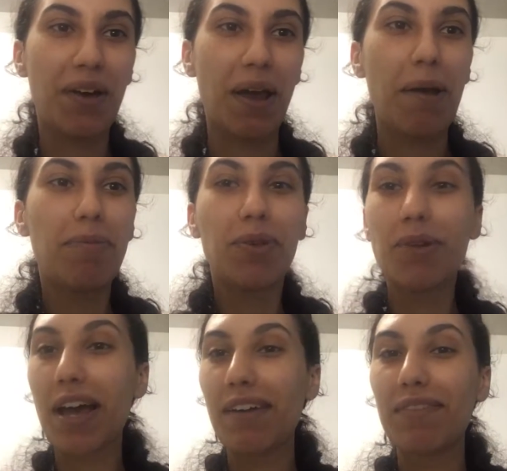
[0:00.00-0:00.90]
okay,
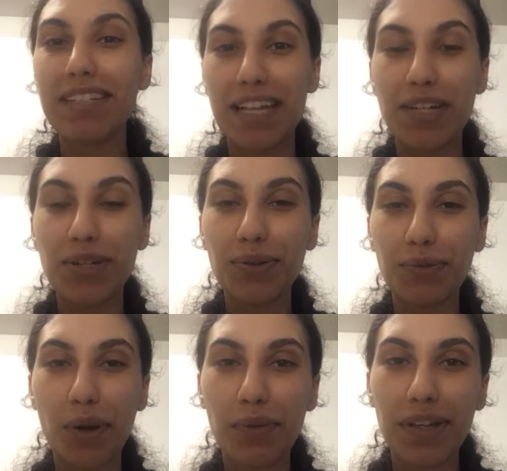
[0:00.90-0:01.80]
we have Daniel
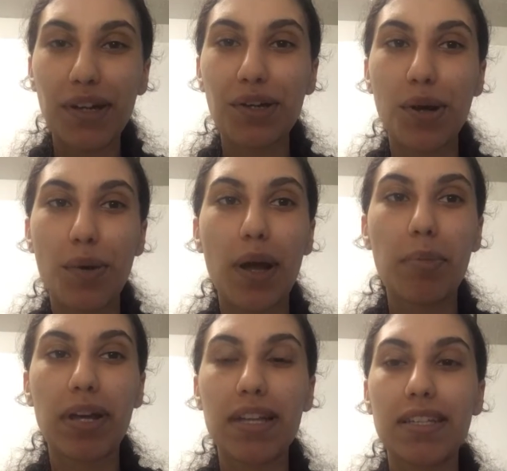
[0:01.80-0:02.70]
and Rowan going
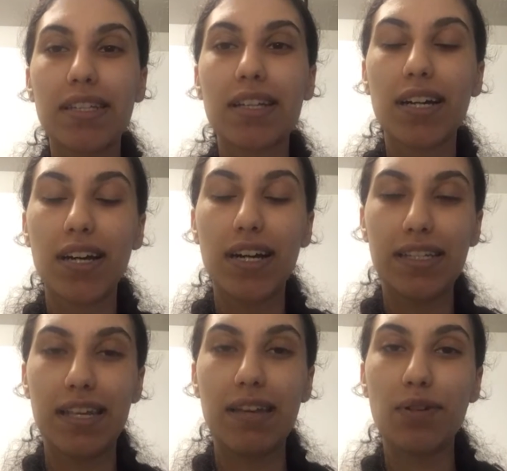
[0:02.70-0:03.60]
up against uh,
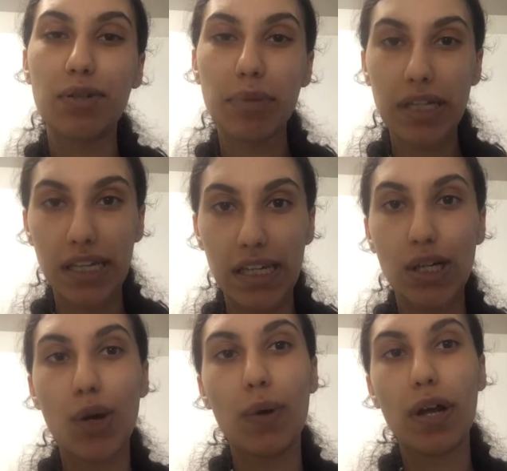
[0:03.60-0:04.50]
Xavier and Big
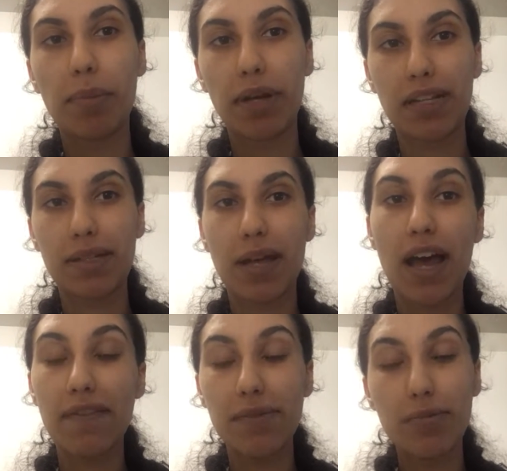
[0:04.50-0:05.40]
E going up against
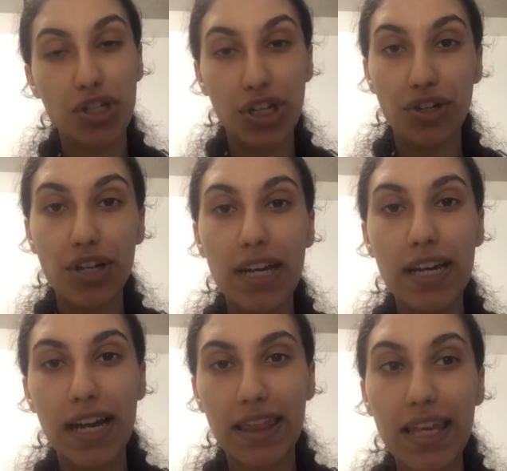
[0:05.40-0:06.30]
Heavy Machinery.
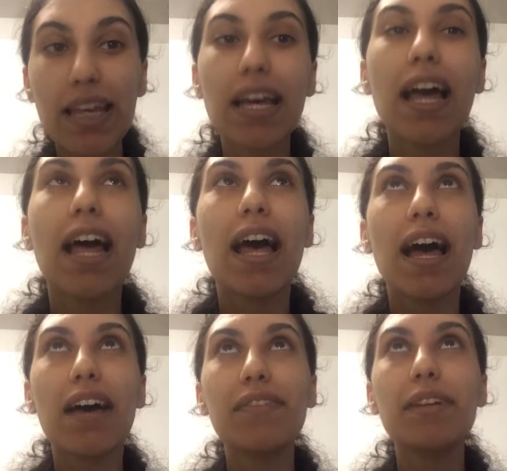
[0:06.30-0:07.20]
And I think
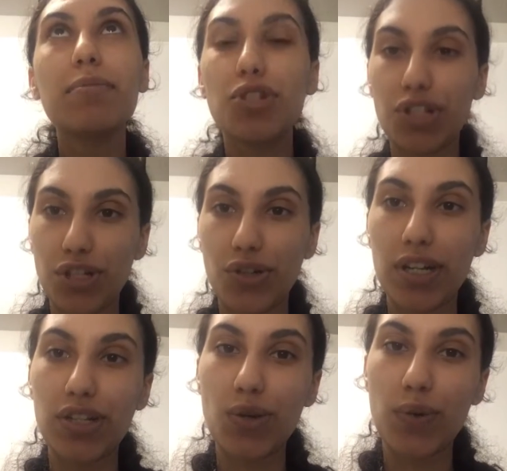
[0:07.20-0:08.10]
Heavy
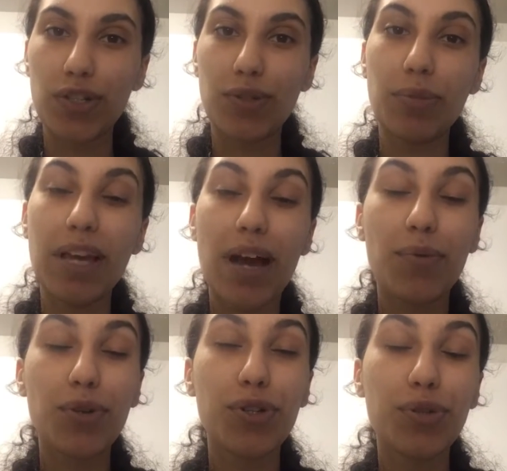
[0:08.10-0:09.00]
Machinery is going to be
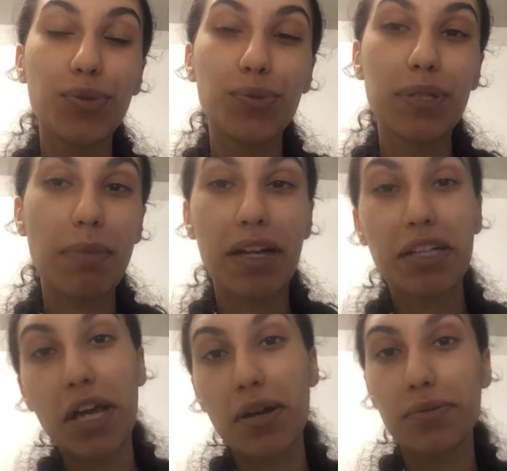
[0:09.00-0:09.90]
our new
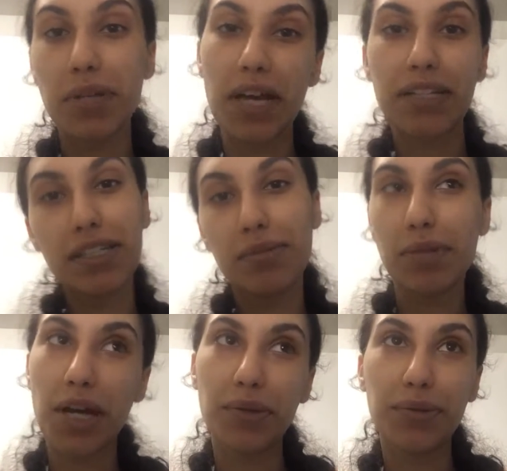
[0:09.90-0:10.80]
SmackDown Tag Team
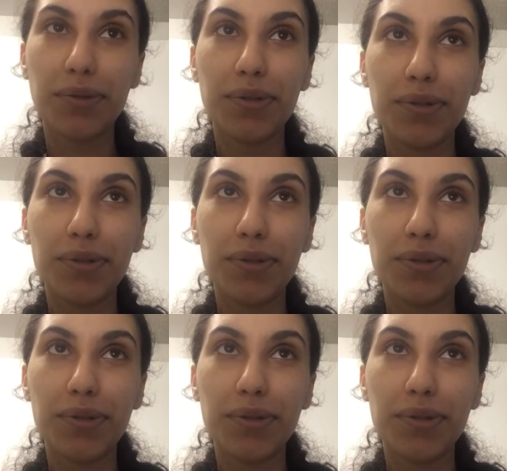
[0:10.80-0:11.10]
Title